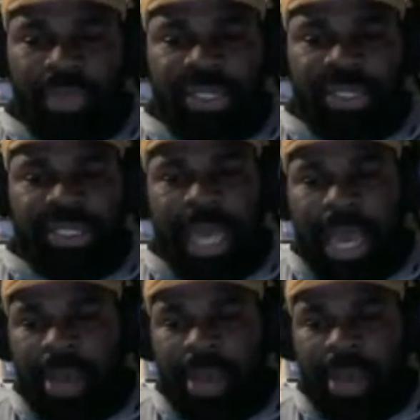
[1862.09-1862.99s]
We say,
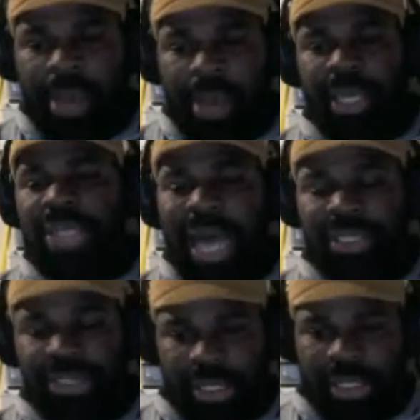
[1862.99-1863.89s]
hey, we want to give our
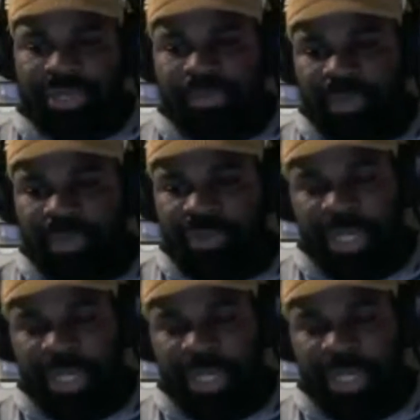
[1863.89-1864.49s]
dollars to this movie